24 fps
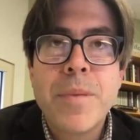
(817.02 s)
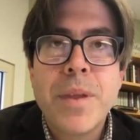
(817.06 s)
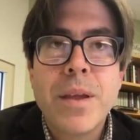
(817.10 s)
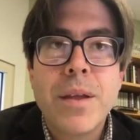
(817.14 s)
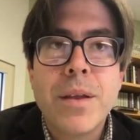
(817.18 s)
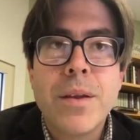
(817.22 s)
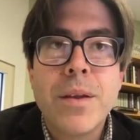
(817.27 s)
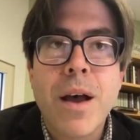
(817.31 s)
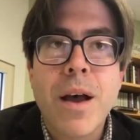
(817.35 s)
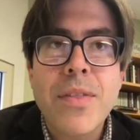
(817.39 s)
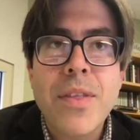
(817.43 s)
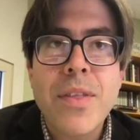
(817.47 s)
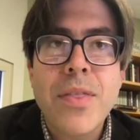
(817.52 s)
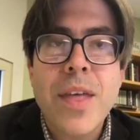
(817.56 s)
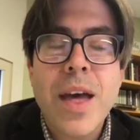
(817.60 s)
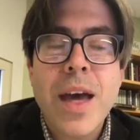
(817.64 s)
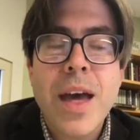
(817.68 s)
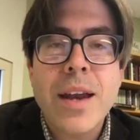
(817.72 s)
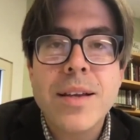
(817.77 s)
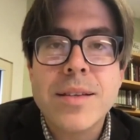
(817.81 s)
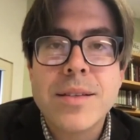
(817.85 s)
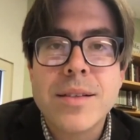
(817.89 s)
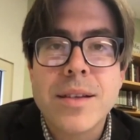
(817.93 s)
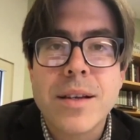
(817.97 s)
Not that
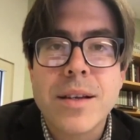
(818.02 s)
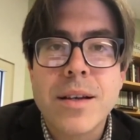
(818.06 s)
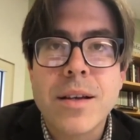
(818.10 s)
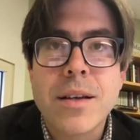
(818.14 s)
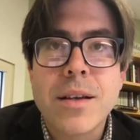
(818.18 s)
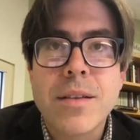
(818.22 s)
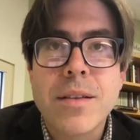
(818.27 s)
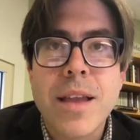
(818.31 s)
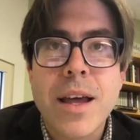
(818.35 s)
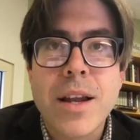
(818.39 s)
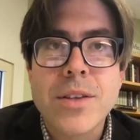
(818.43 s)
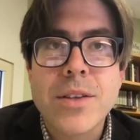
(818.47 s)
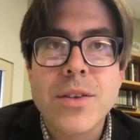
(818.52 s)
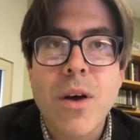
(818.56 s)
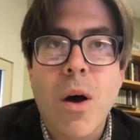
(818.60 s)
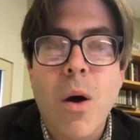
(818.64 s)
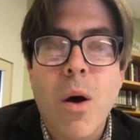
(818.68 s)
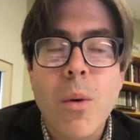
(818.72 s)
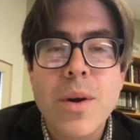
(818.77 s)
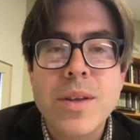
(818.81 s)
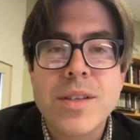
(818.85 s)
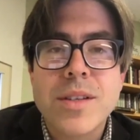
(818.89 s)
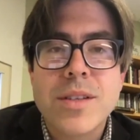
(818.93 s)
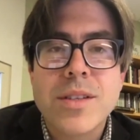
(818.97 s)
that is
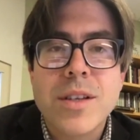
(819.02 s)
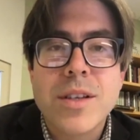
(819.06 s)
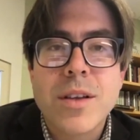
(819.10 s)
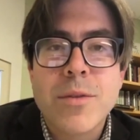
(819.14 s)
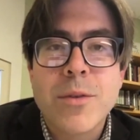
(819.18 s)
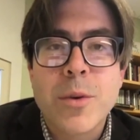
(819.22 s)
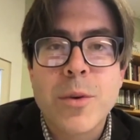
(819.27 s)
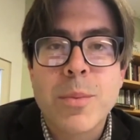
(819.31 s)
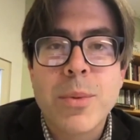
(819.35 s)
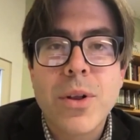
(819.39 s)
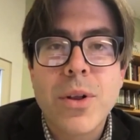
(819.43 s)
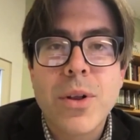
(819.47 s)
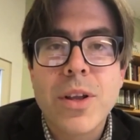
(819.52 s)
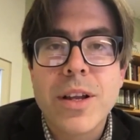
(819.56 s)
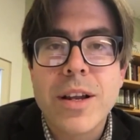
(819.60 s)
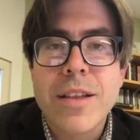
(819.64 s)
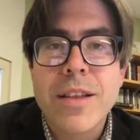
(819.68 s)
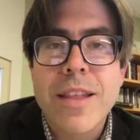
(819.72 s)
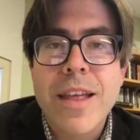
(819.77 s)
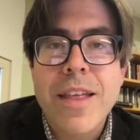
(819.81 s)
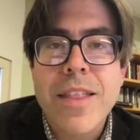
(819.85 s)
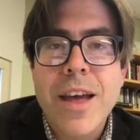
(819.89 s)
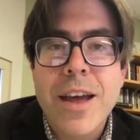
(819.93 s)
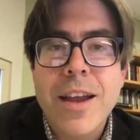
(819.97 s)
always a silver bullet
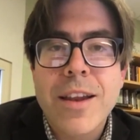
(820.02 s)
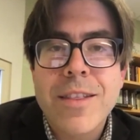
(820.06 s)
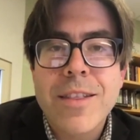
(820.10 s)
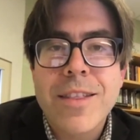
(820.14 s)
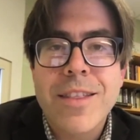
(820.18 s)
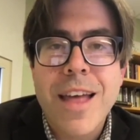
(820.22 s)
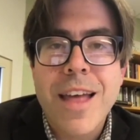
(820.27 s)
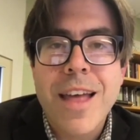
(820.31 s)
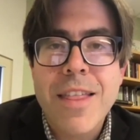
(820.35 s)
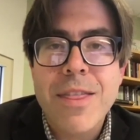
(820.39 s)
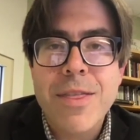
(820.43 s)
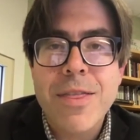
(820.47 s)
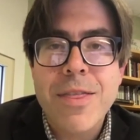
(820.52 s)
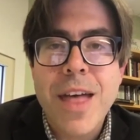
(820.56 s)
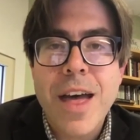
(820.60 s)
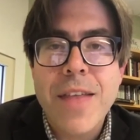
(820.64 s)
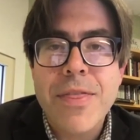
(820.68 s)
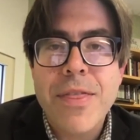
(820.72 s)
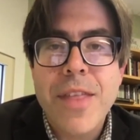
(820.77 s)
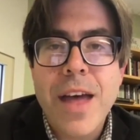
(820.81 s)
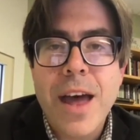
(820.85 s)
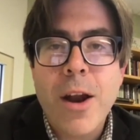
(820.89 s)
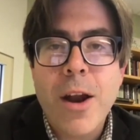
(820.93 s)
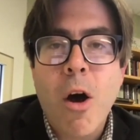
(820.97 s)
and
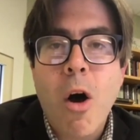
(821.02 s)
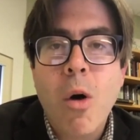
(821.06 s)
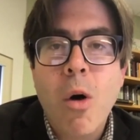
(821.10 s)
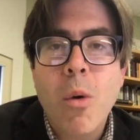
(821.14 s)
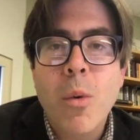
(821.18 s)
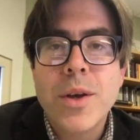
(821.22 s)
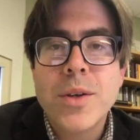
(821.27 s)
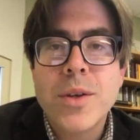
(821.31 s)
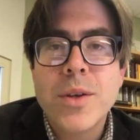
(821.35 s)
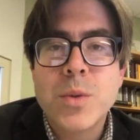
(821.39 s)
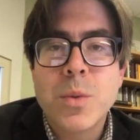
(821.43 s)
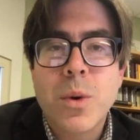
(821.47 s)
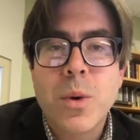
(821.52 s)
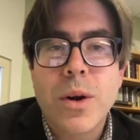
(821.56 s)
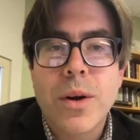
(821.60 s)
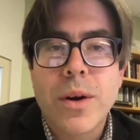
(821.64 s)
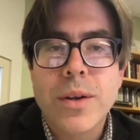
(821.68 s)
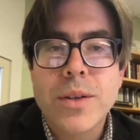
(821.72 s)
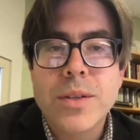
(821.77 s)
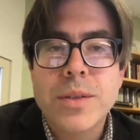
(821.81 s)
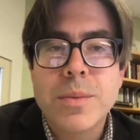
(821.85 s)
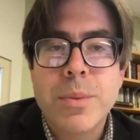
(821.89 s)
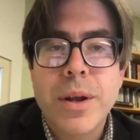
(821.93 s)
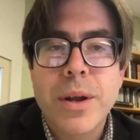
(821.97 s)
that always
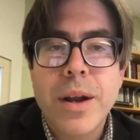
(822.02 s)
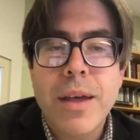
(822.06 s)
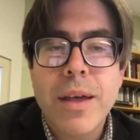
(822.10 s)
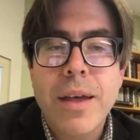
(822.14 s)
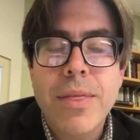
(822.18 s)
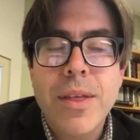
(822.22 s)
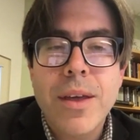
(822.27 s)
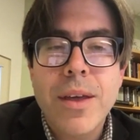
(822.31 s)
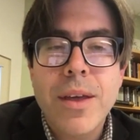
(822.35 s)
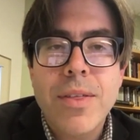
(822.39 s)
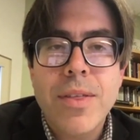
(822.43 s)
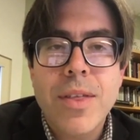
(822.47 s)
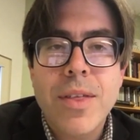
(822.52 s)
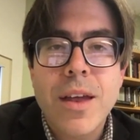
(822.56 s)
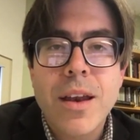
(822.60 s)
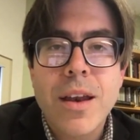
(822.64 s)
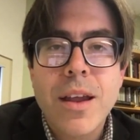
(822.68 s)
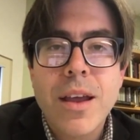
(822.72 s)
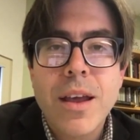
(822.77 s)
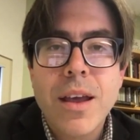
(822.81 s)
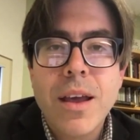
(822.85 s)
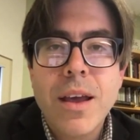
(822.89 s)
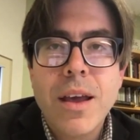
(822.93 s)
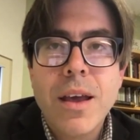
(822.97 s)
works, but I think that
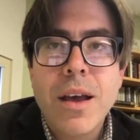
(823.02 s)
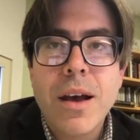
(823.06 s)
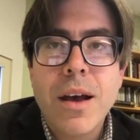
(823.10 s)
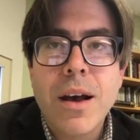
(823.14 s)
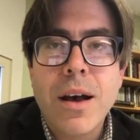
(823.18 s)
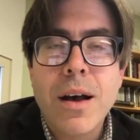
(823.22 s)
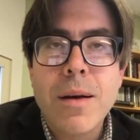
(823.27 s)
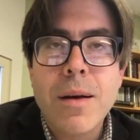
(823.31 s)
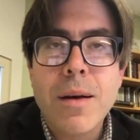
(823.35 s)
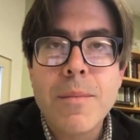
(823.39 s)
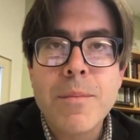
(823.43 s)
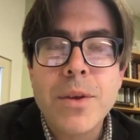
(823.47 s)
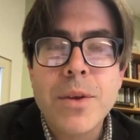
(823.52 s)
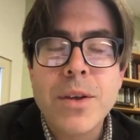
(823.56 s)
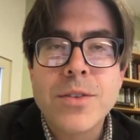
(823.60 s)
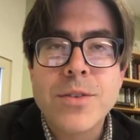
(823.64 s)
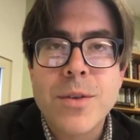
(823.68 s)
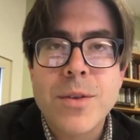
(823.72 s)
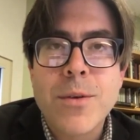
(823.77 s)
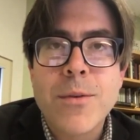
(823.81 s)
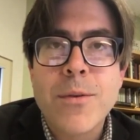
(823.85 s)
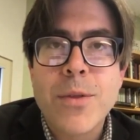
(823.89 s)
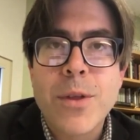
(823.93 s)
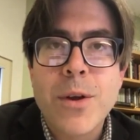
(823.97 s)

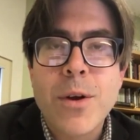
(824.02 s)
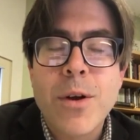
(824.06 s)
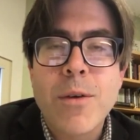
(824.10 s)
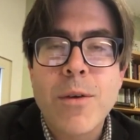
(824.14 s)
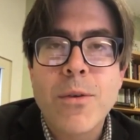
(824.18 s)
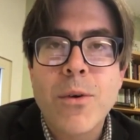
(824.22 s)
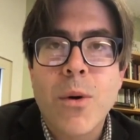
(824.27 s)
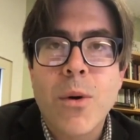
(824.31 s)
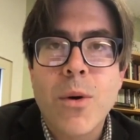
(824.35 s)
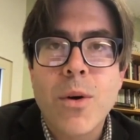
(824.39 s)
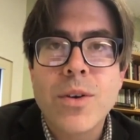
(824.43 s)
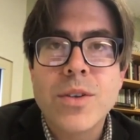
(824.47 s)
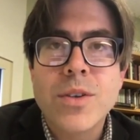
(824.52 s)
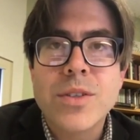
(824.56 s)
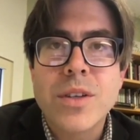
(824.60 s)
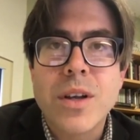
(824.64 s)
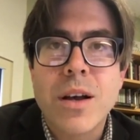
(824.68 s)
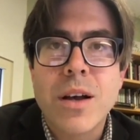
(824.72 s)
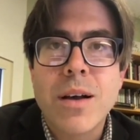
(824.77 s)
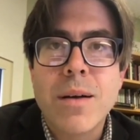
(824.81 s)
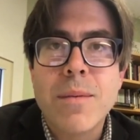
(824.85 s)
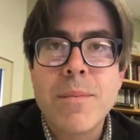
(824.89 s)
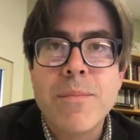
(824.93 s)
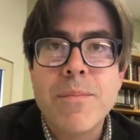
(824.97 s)
because there are, of course,
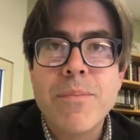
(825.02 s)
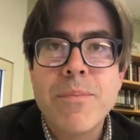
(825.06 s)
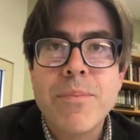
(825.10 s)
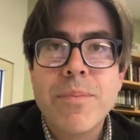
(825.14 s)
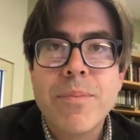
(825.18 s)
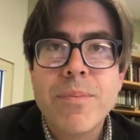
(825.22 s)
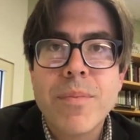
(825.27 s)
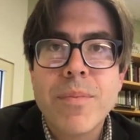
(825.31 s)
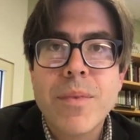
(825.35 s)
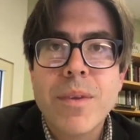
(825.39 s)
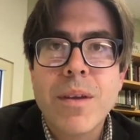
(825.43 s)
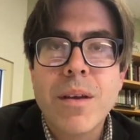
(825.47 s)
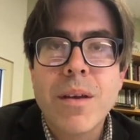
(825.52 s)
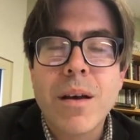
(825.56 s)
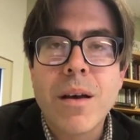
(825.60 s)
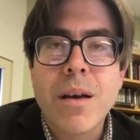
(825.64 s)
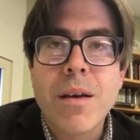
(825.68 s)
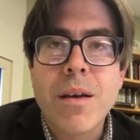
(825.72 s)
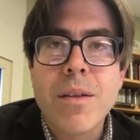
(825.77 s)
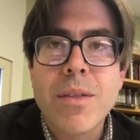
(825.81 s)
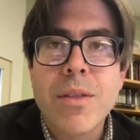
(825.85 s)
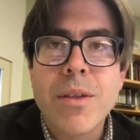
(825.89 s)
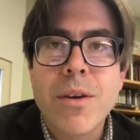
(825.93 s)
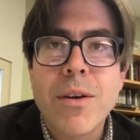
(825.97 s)

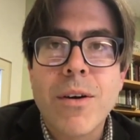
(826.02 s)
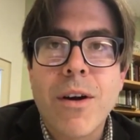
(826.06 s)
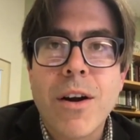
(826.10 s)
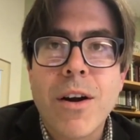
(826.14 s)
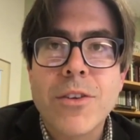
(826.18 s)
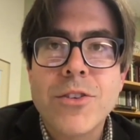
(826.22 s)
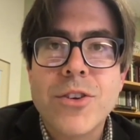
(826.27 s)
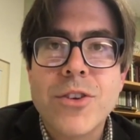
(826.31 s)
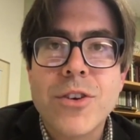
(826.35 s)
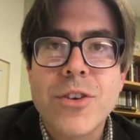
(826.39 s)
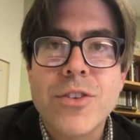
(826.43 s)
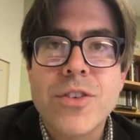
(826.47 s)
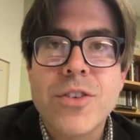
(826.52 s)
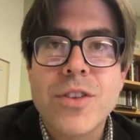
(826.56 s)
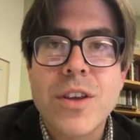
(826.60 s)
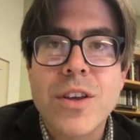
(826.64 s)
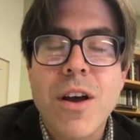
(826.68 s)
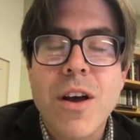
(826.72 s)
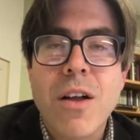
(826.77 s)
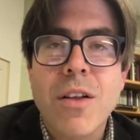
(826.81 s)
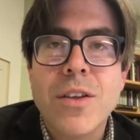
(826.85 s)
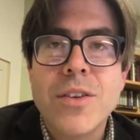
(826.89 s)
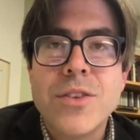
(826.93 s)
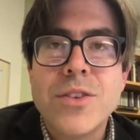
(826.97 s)
there are church
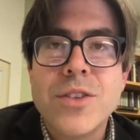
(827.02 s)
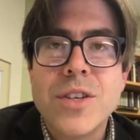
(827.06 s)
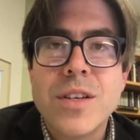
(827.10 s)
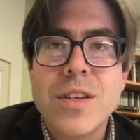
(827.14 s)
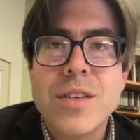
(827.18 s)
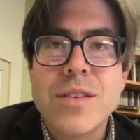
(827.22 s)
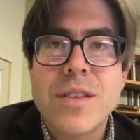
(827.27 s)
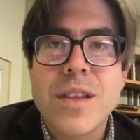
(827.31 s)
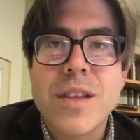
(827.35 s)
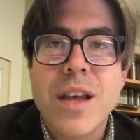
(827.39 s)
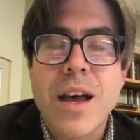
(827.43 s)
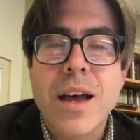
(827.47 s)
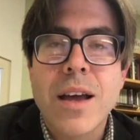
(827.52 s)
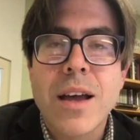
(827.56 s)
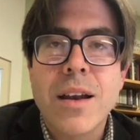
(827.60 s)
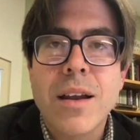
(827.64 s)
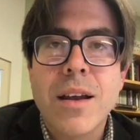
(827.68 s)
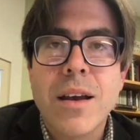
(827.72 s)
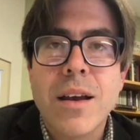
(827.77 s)
theologies that